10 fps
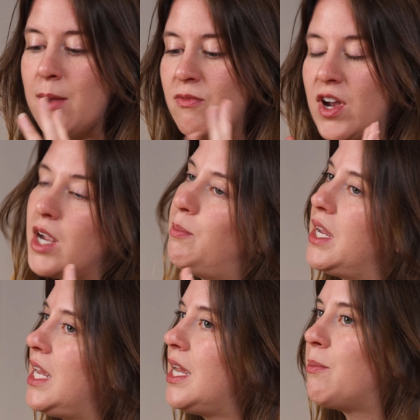I'm very
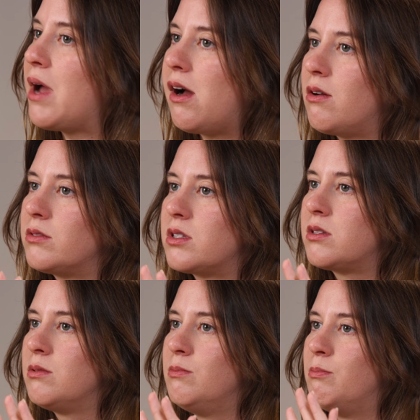picky
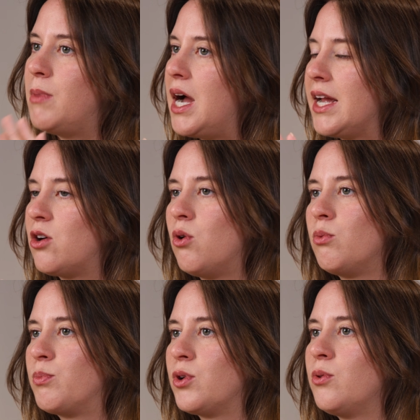about my
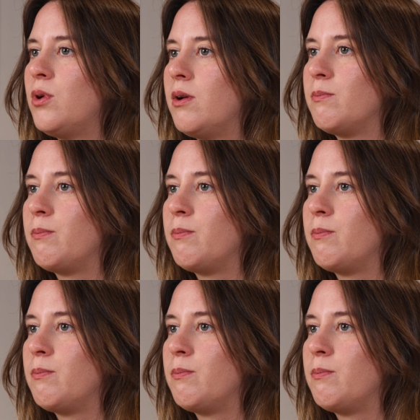cold brew,